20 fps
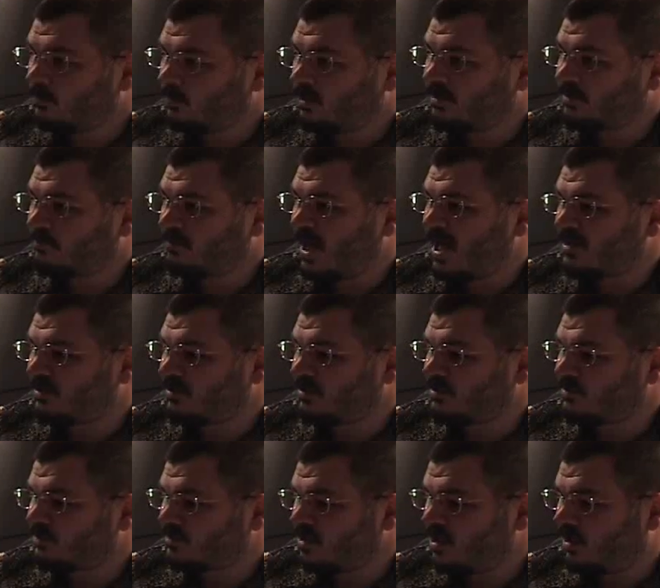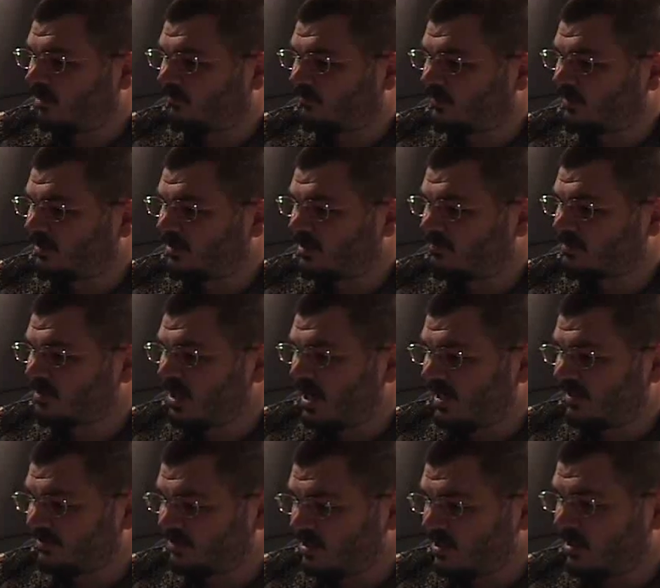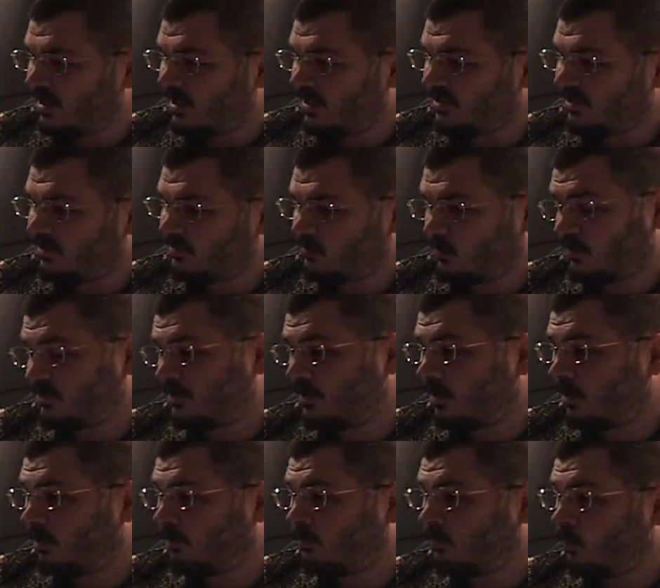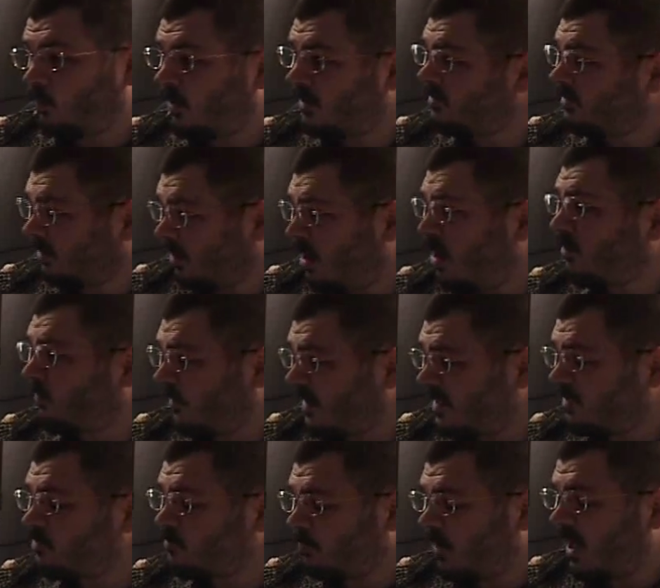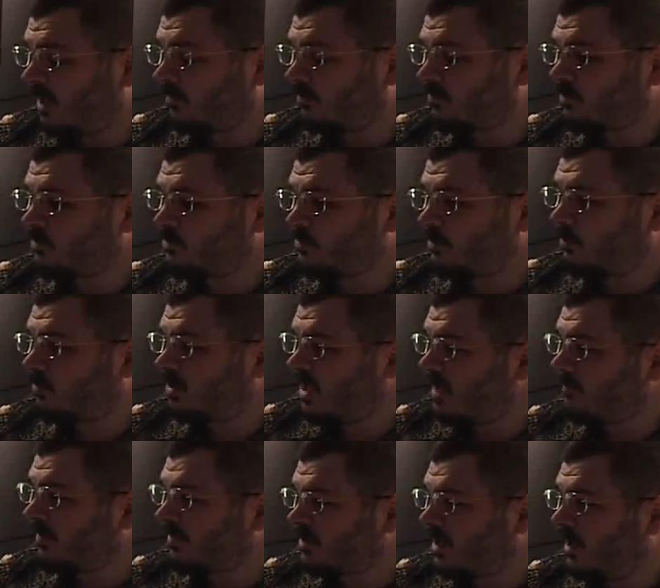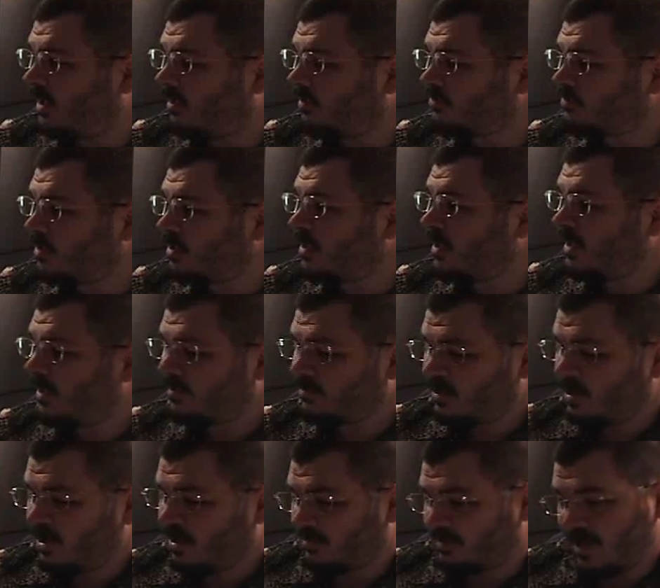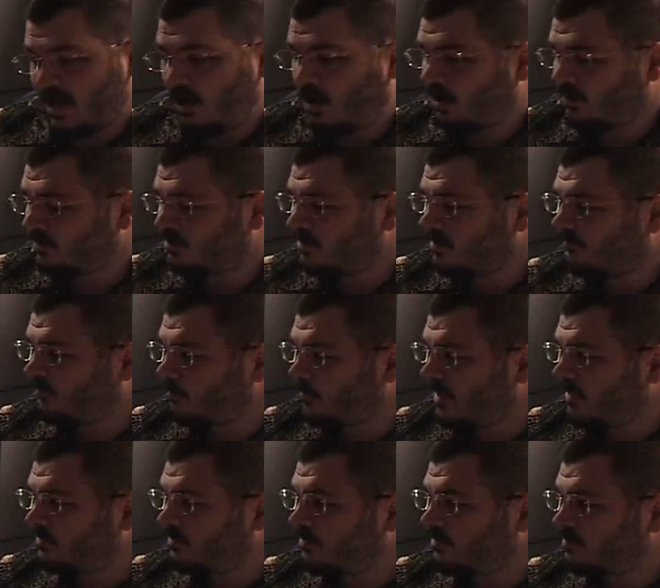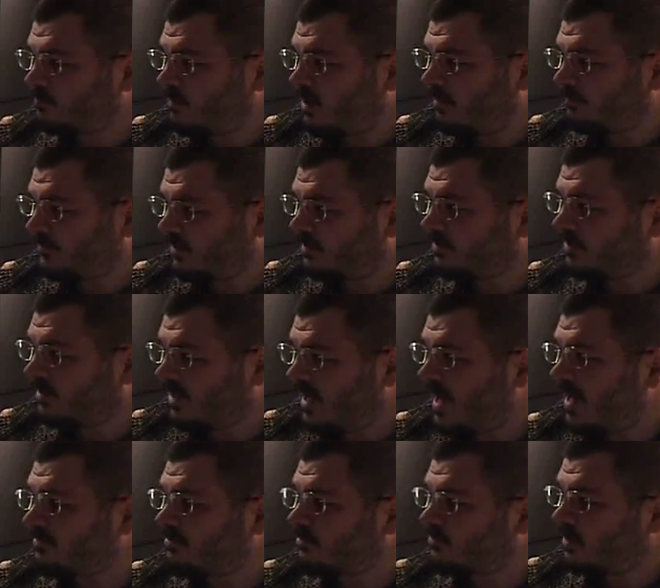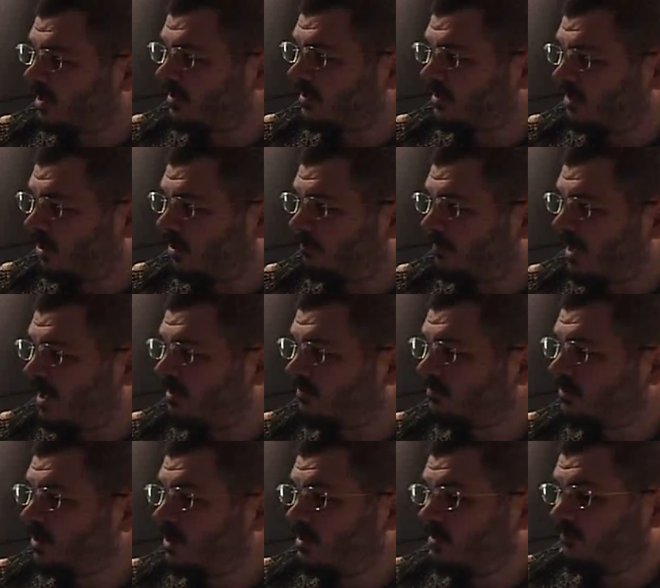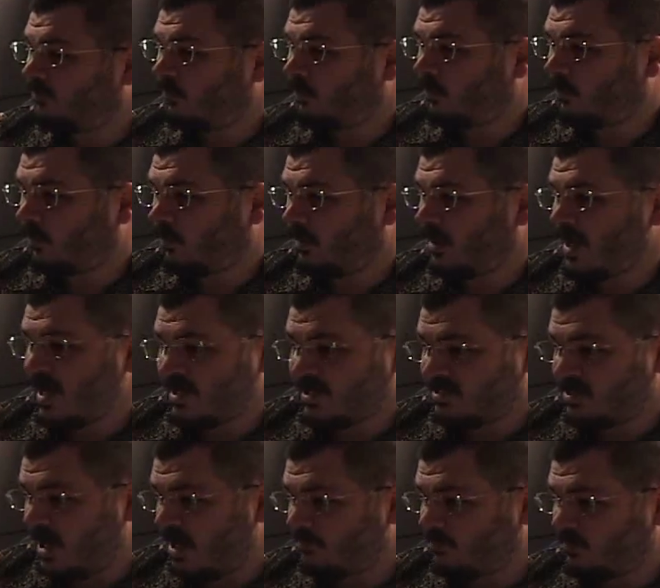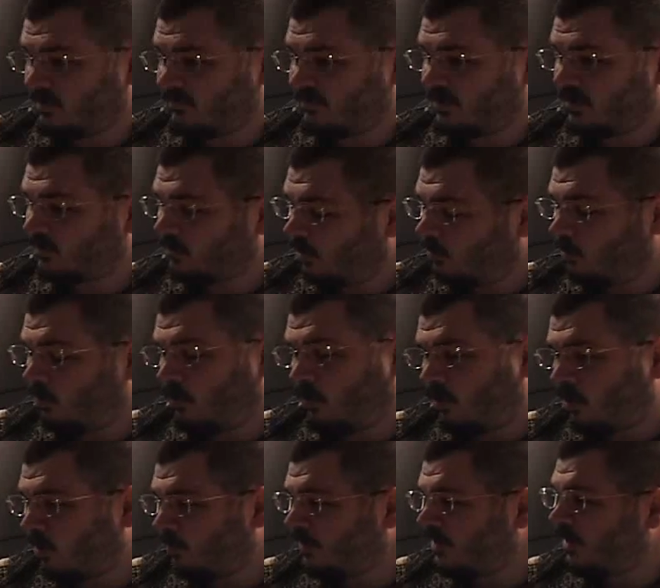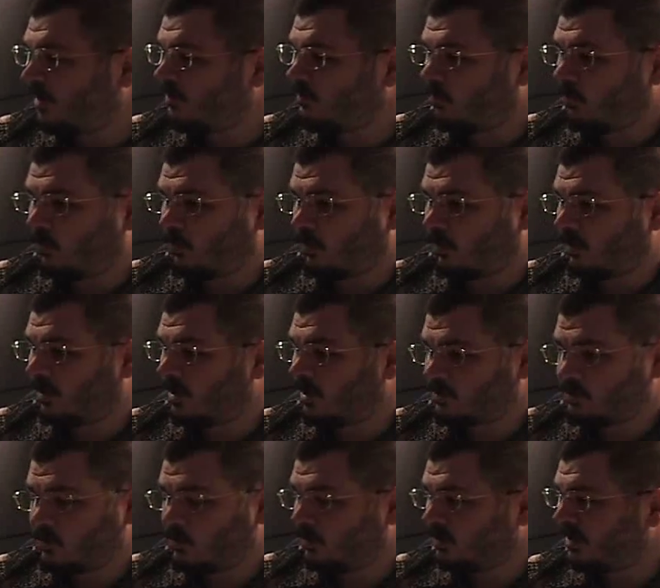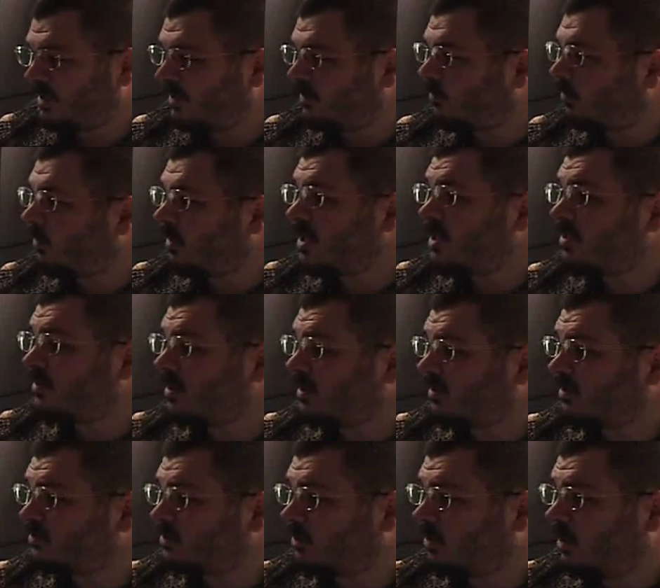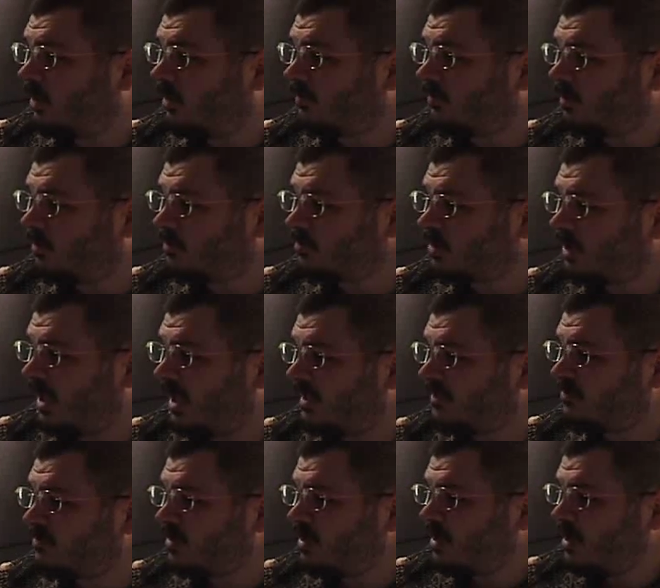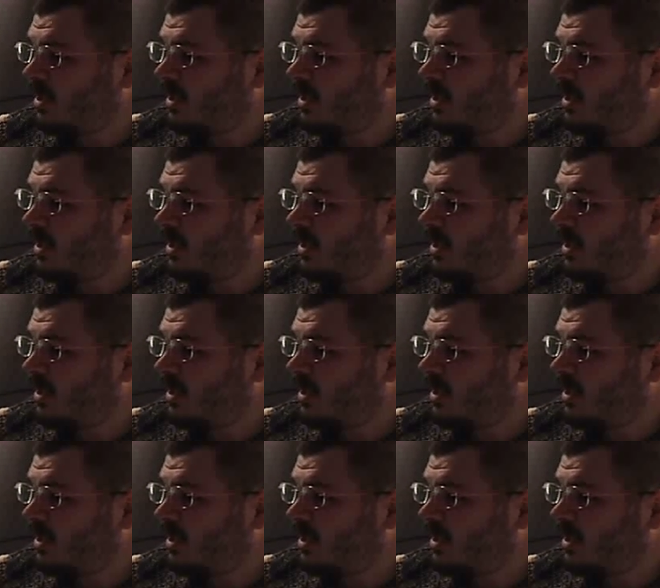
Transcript: Well, the model itself gives an idea, and then of course there are long-range models that show climatology, and all this information is pumped into that to try to help out for any type of global warming or cooling or anything that's along those lines.